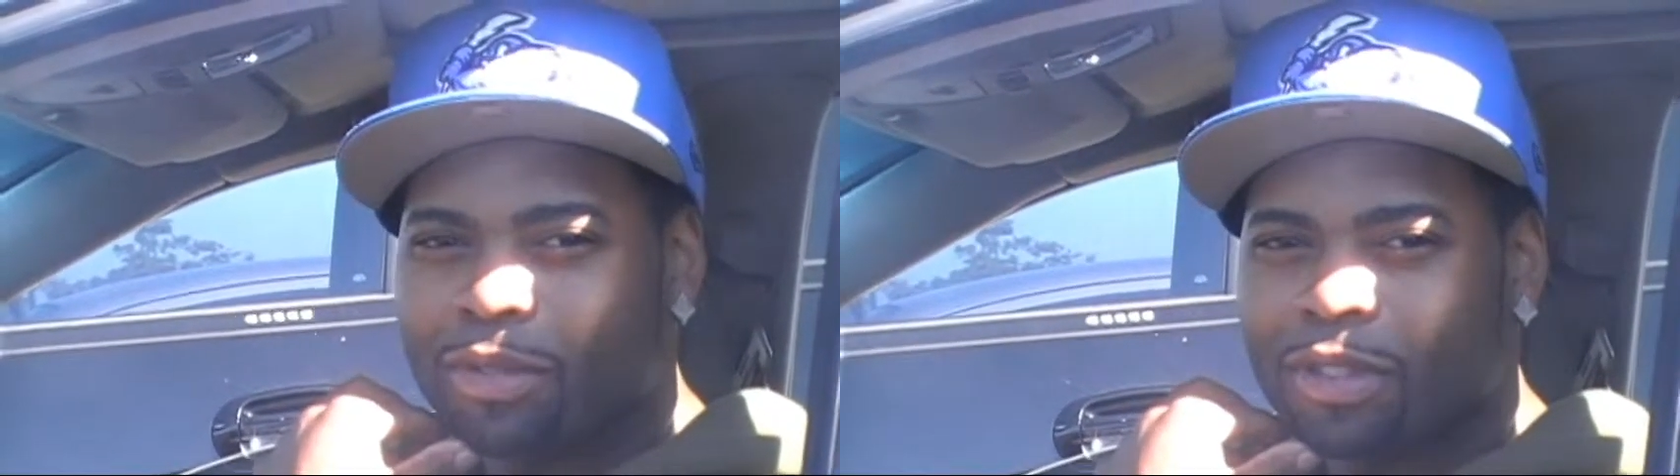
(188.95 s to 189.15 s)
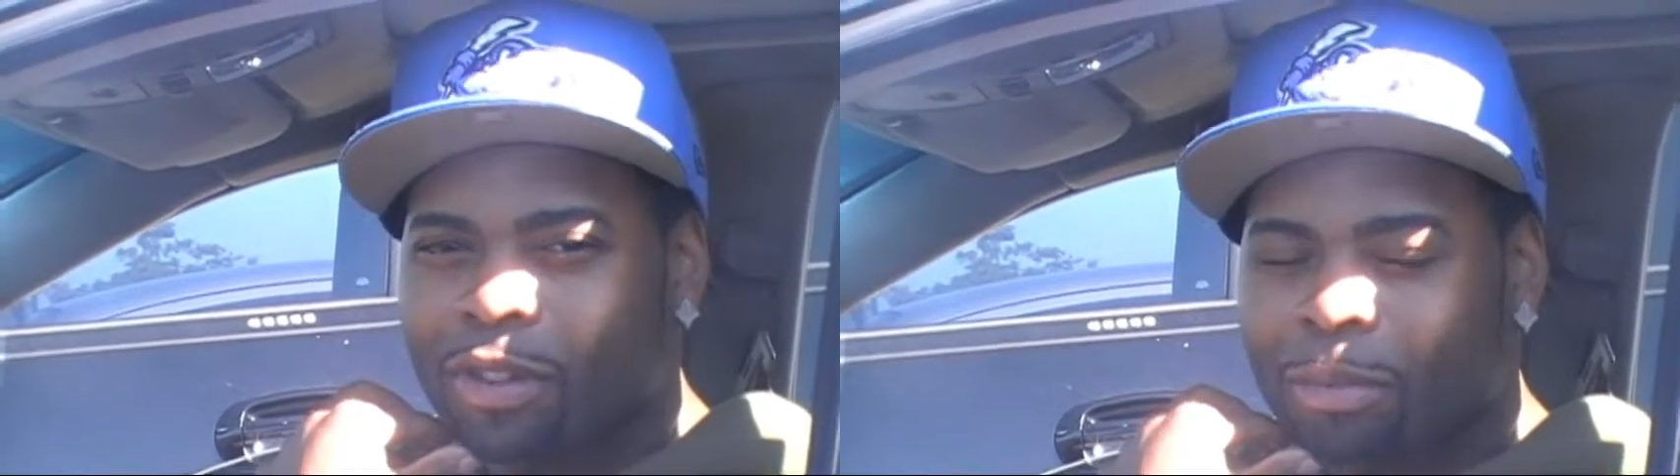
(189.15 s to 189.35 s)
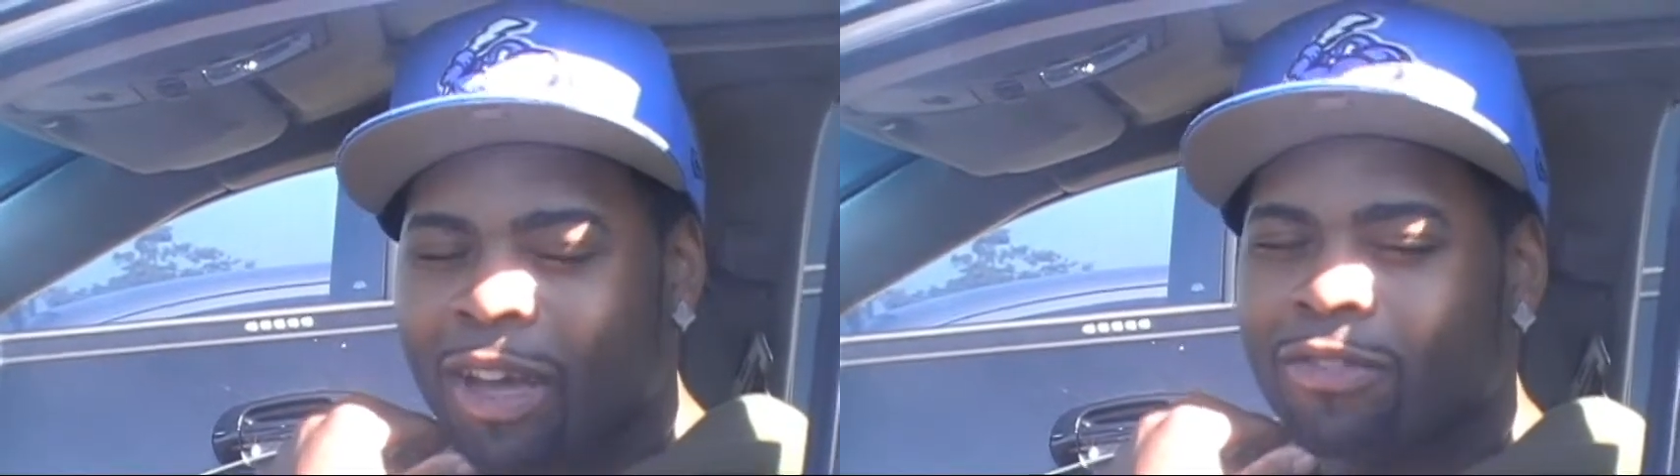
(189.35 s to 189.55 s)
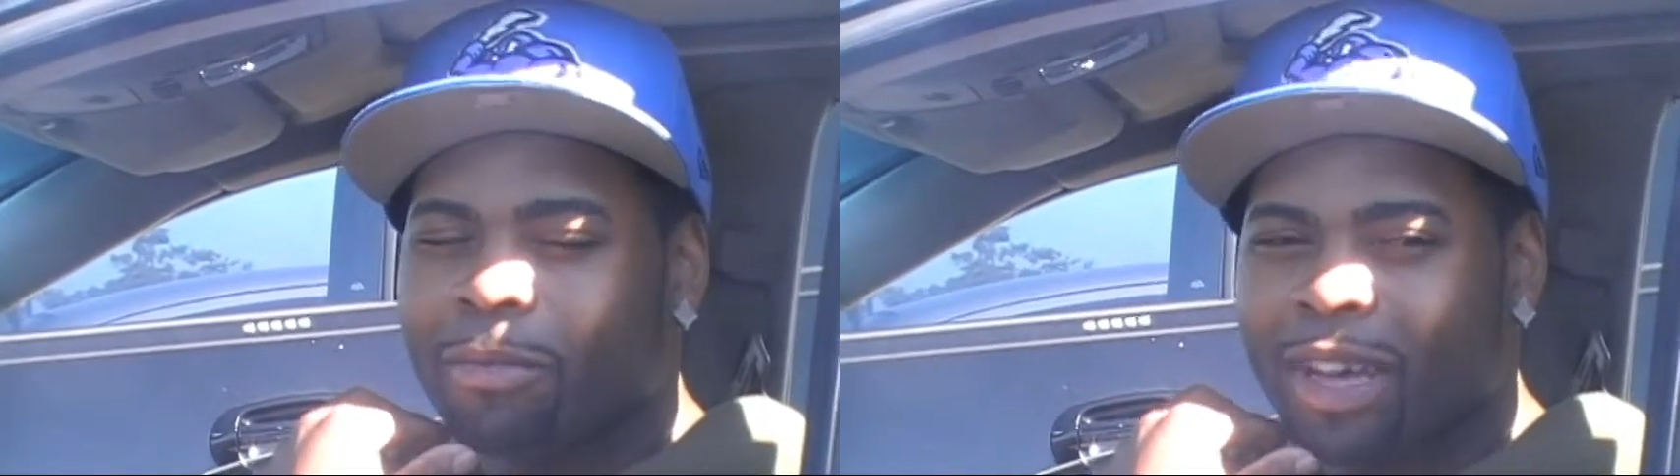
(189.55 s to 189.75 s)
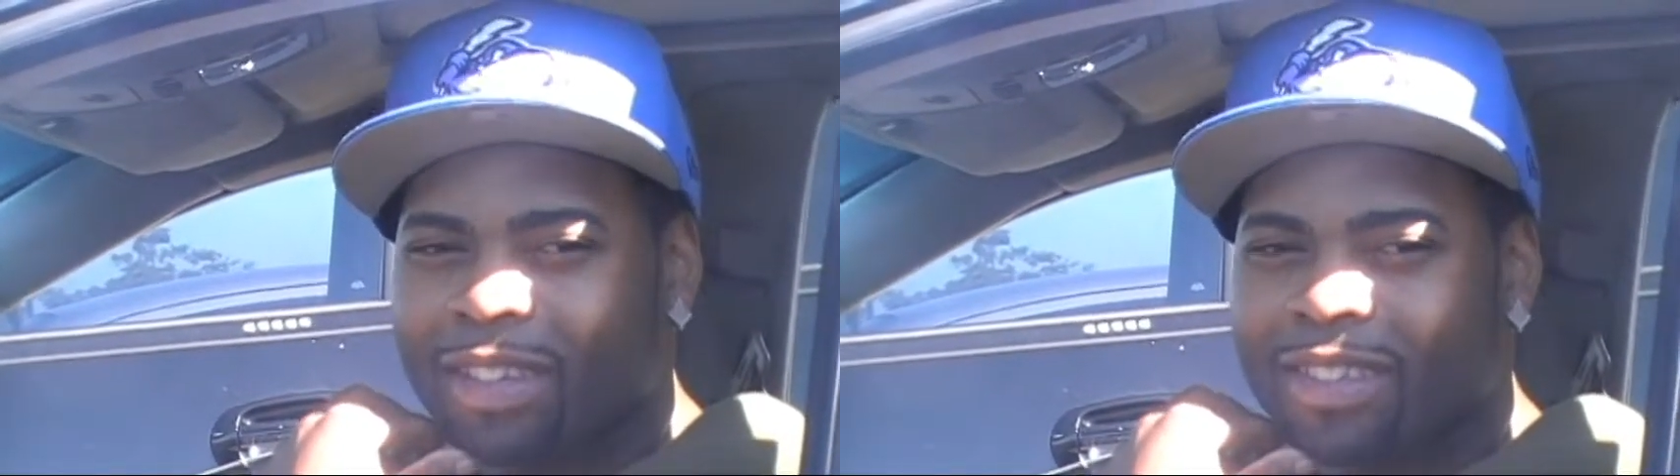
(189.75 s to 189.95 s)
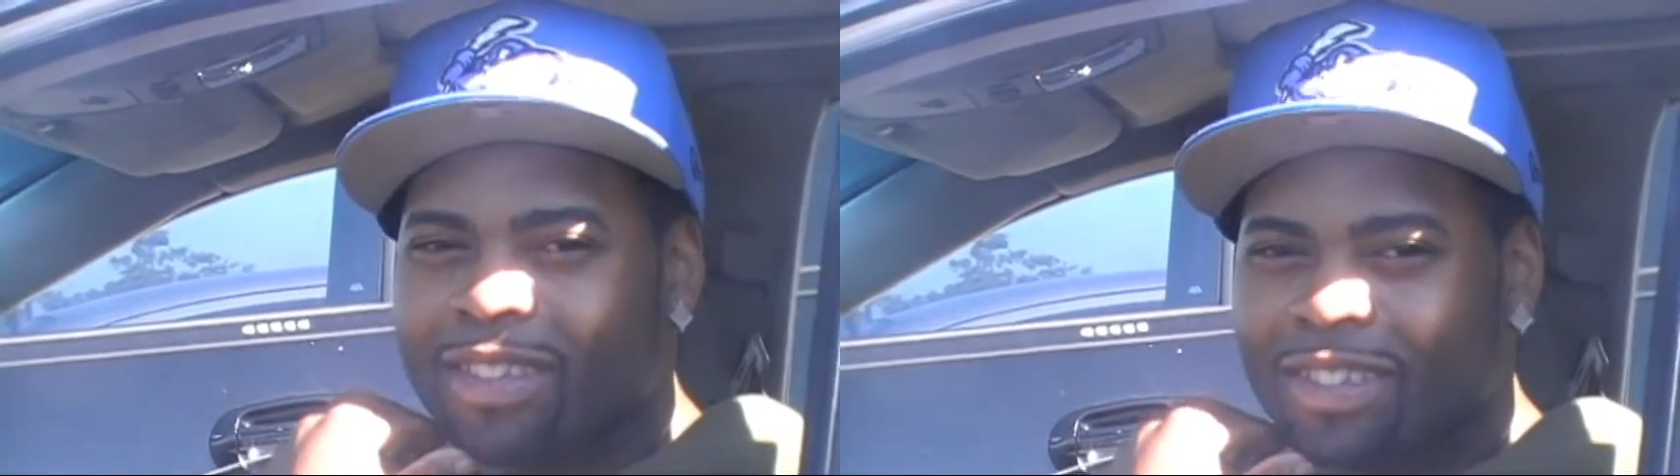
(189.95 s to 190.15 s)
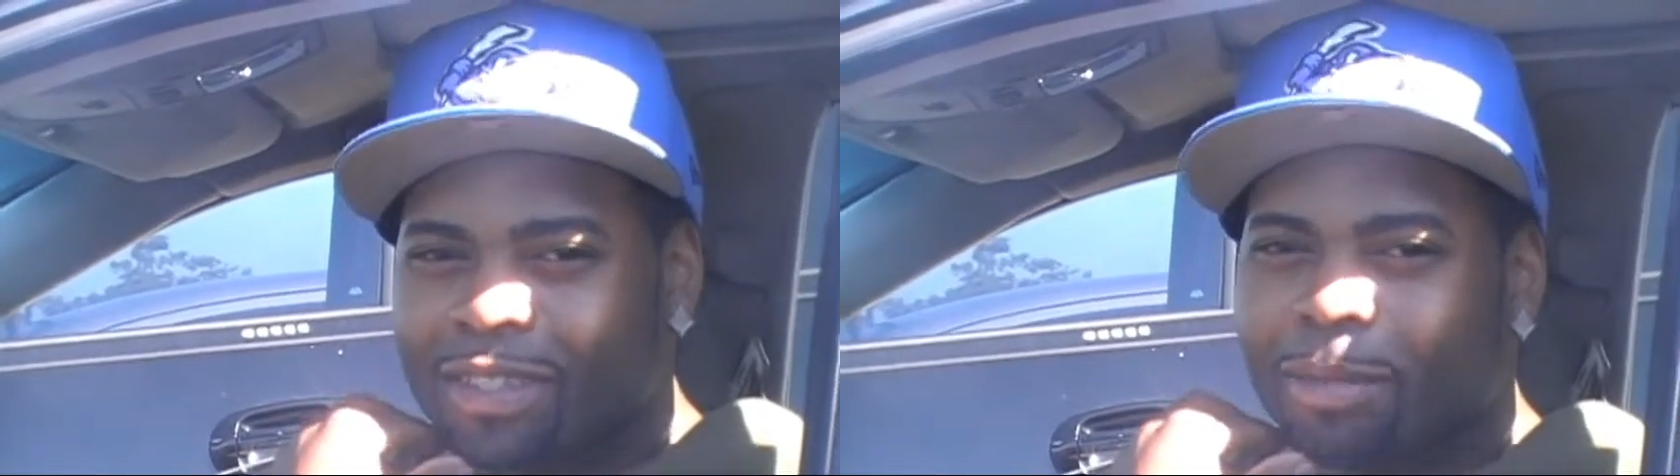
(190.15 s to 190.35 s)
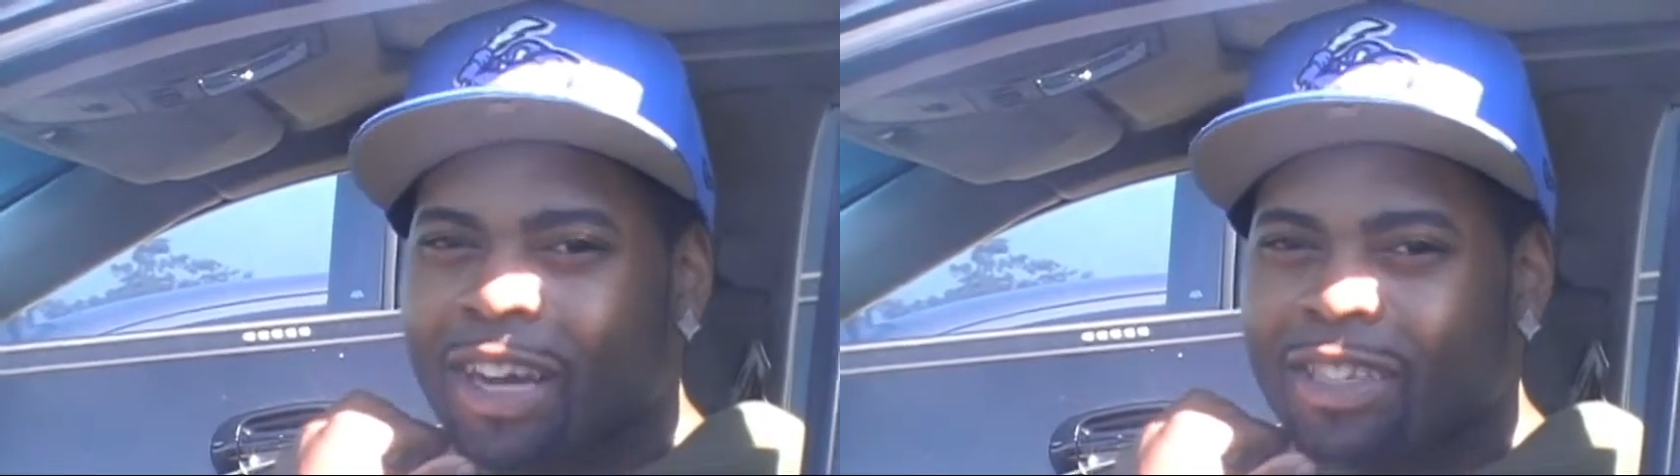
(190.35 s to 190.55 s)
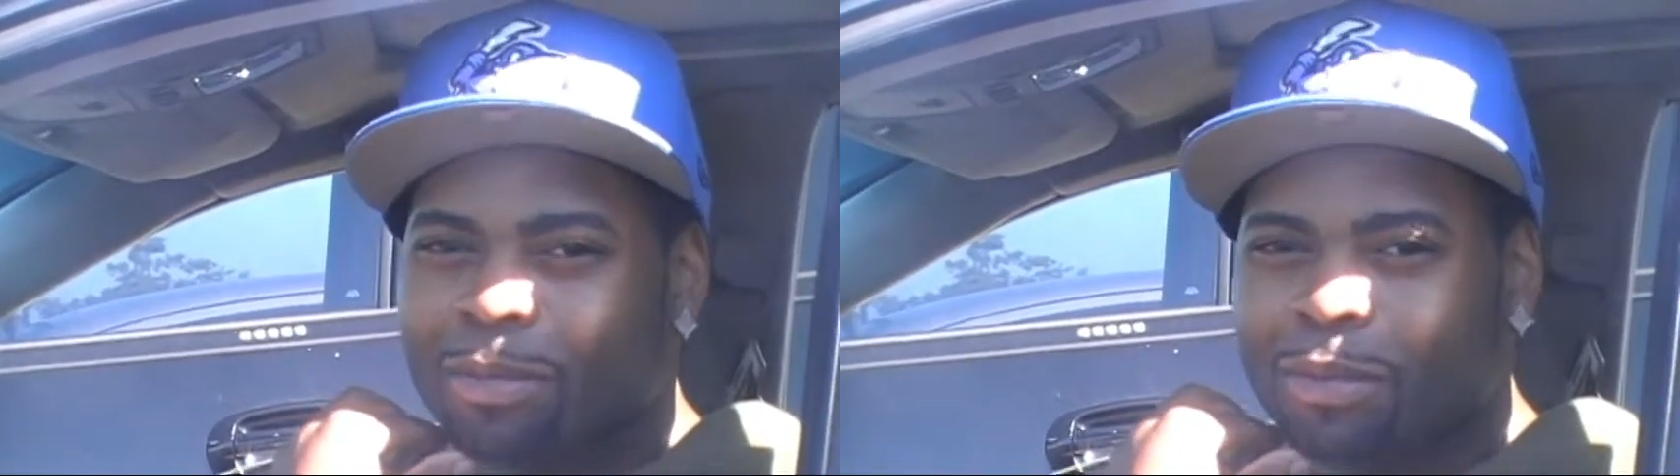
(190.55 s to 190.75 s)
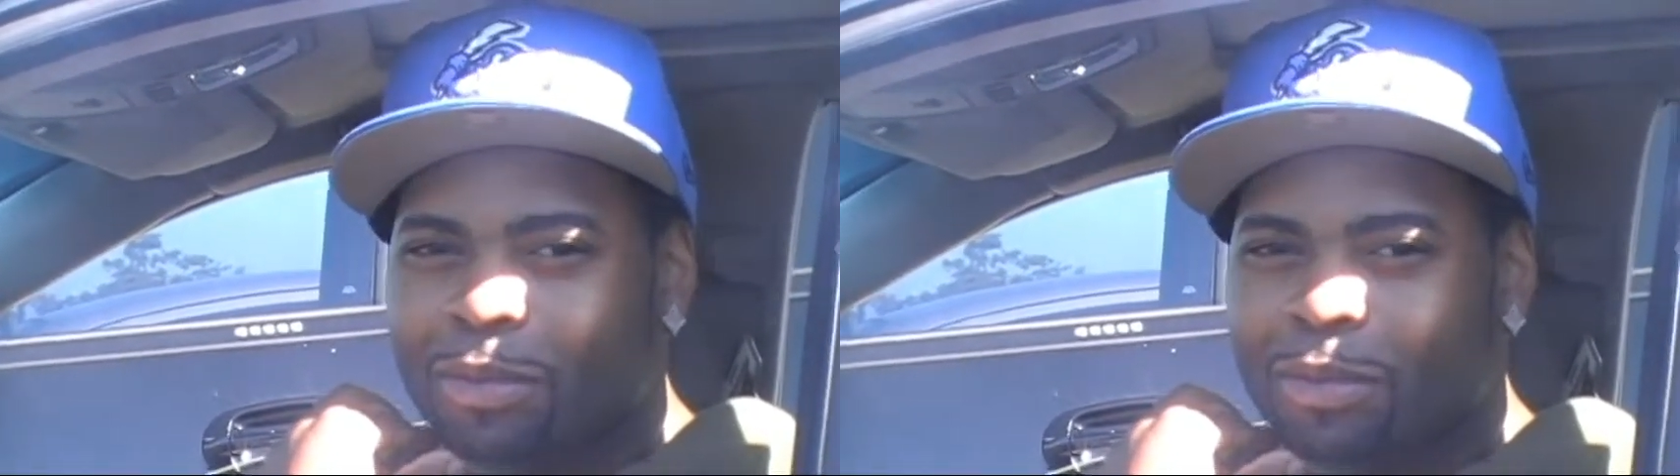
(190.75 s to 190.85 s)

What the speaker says: You know, mathematically it's possible.